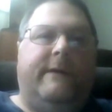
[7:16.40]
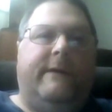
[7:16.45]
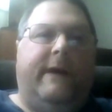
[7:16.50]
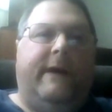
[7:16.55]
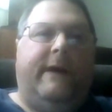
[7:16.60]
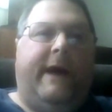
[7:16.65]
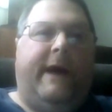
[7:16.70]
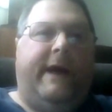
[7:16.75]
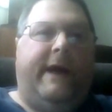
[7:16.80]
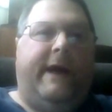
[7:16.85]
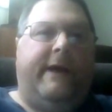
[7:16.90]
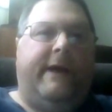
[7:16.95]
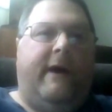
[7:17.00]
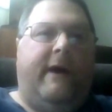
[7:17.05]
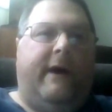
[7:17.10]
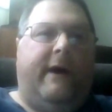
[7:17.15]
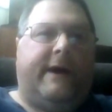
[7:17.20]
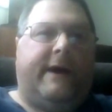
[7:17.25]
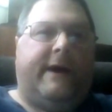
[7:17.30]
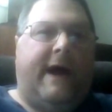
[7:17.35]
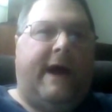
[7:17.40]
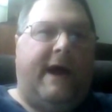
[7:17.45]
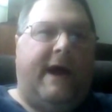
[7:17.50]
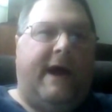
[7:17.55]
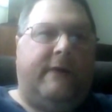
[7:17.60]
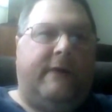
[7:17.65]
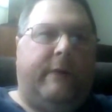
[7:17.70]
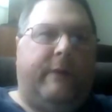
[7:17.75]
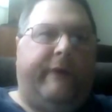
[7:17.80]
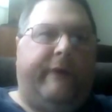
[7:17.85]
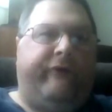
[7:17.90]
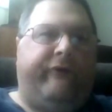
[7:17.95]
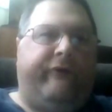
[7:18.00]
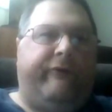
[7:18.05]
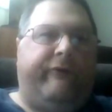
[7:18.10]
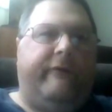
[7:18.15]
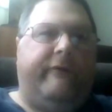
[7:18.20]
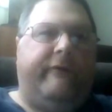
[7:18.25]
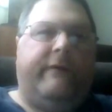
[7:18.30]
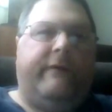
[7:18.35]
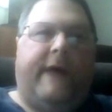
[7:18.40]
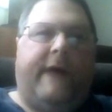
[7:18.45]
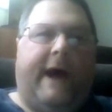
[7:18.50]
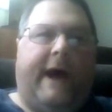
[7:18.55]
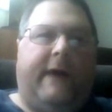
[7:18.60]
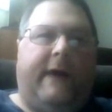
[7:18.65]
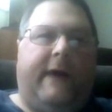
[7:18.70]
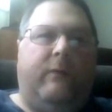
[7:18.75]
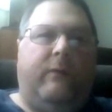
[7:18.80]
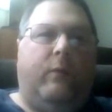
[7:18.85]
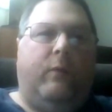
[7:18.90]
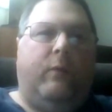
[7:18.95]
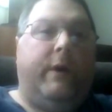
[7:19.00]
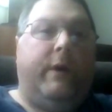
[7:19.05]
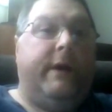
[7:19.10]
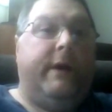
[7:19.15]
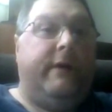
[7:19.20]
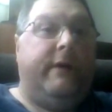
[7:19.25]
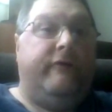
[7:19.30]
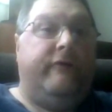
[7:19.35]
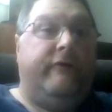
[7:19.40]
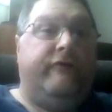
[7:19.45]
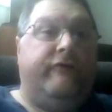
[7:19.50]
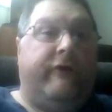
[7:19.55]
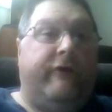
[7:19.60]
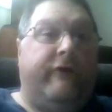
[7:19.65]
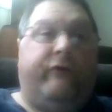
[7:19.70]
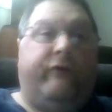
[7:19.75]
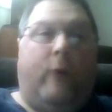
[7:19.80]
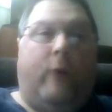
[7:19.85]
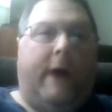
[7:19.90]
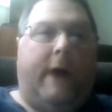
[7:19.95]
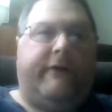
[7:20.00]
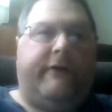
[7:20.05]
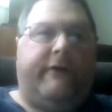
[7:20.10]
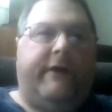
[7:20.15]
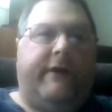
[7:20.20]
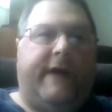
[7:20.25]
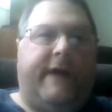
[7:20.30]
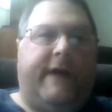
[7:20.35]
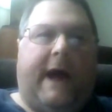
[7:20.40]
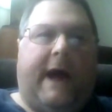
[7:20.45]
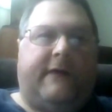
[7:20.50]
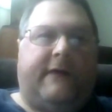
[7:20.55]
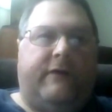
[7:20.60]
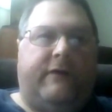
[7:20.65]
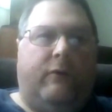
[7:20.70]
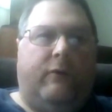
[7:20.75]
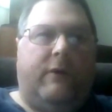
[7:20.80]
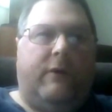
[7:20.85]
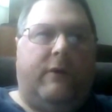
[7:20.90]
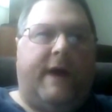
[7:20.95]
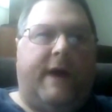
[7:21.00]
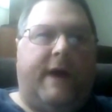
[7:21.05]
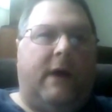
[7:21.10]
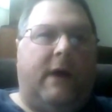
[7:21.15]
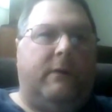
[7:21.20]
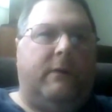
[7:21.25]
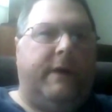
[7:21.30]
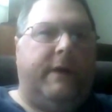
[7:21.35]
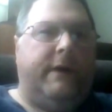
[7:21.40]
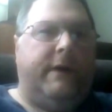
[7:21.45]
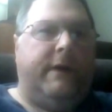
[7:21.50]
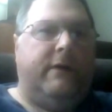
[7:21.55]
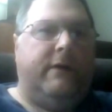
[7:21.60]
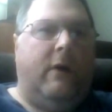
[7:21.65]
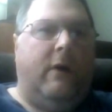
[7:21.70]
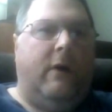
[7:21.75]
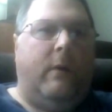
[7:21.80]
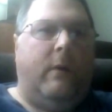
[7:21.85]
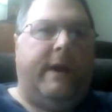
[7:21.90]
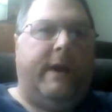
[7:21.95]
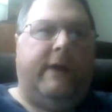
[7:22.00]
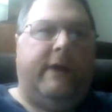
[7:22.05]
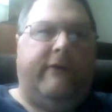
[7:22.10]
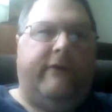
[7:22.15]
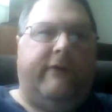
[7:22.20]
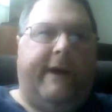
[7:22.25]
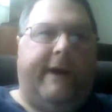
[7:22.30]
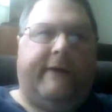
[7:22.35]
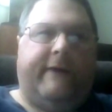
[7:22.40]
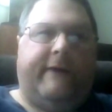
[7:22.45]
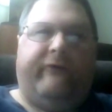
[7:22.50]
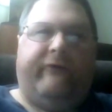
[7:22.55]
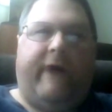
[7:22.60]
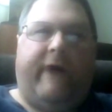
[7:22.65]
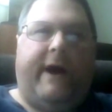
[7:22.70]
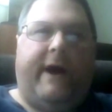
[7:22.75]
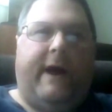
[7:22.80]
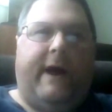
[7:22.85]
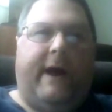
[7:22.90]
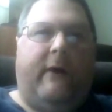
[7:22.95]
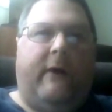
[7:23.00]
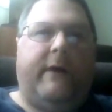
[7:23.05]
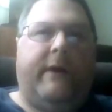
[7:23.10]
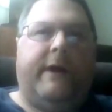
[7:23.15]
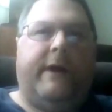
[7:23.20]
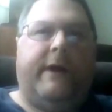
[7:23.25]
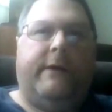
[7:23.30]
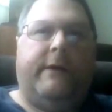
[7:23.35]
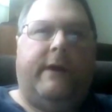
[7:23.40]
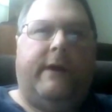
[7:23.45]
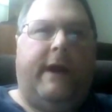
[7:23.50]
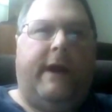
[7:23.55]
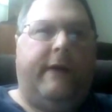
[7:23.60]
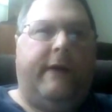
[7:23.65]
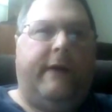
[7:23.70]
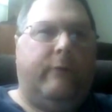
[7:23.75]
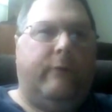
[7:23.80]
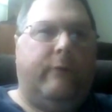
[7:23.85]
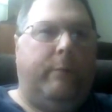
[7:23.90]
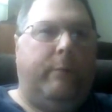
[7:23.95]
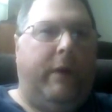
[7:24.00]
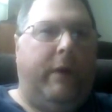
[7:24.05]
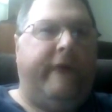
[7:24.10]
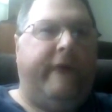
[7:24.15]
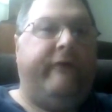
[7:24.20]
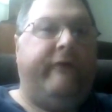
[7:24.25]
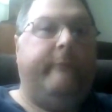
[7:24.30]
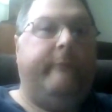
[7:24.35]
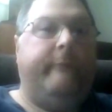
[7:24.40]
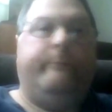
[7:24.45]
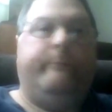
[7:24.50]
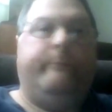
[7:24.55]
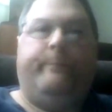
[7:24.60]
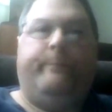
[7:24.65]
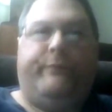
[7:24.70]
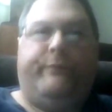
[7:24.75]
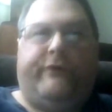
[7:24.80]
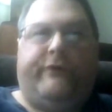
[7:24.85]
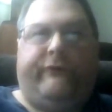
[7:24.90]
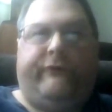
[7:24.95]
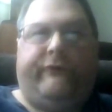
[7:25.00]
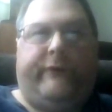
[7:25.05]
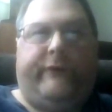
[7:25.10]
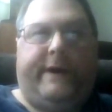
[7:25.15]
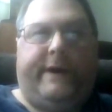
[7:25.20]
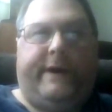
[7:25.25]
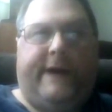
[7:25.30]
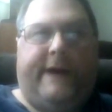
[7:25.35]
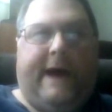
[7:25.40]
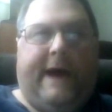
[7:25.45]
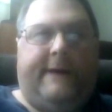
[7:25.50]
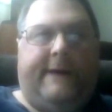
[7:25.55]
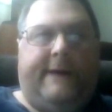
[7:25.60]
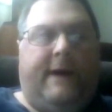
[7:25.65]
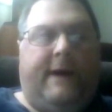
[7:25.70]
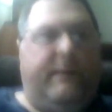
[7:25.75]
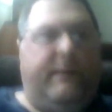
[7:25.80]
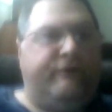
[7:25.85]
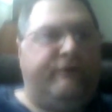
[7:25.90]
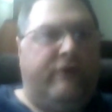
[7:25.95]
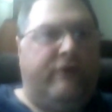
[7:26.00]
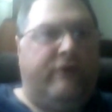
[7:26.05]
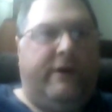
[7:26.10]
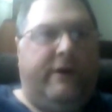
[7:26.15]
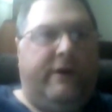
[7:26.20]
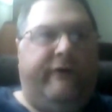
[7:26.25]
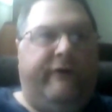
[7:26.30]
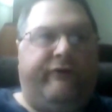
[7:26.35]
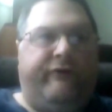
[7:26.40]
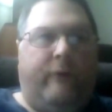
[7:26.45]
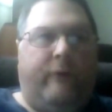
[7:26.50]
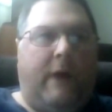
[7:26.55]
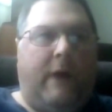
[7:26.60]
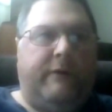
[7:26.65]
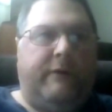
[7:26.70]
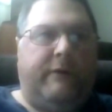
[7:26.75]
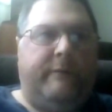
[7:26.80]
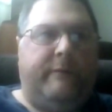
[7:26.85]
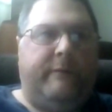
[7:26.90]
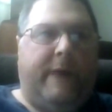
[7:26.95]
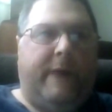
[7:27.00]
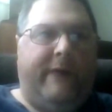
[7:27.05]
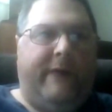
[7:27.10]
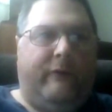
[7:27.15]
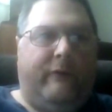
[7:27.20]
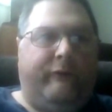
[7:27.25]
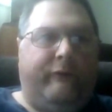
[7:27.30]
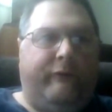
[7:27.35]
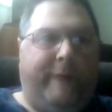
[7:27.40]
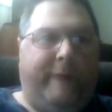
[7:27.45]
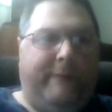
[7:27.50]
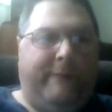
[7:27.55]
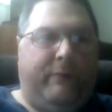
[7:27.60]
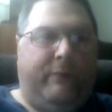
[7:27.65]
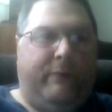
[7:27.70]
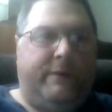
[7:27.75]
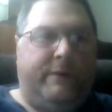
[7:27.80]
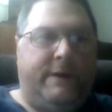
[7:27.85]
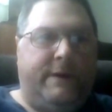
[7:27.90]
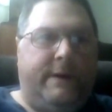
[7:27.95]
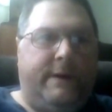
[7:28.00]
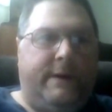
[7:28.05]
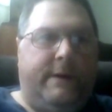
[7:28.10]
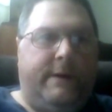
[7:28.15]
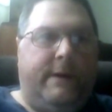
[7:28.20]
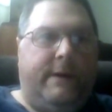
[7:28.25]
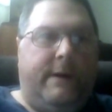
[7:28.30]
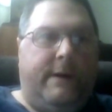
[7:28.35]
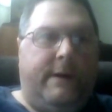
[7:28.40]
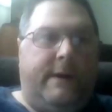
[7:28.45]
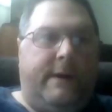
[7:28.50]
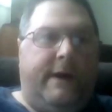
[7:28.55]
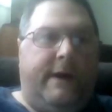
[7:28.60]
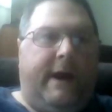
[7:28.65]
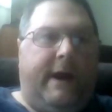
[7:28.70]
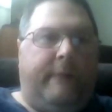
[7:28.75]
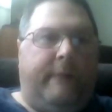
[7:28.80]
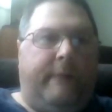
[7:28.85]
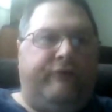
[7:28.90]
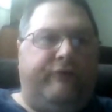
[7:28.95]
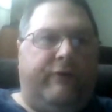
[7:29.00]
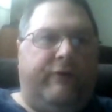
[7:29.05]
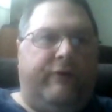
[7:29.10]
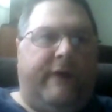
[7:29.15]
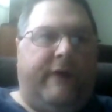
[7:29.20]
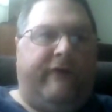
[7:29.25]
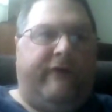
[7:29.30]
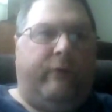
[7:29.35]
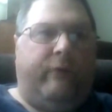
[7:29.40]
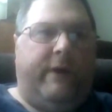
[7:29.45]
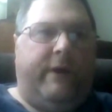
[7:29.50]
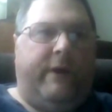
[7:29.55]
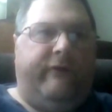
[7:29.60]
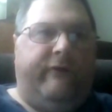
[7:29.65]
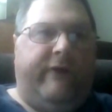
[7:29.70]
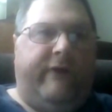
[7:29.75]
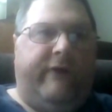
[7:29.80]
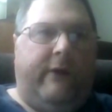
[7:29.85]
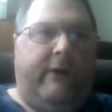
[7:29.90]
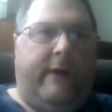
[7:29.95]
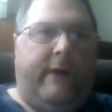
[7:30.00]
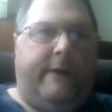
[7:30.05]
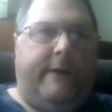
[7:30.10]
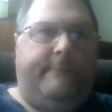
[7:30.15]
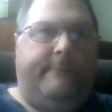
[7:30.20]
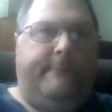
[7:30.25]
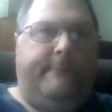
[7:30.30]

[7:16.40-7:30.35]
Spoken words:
and Congress that would just want to knock the door down and go in and take Assad out and replace him. Just like that. I'm sure he's surrounded by those people. And I'm sure that's what he's hearing.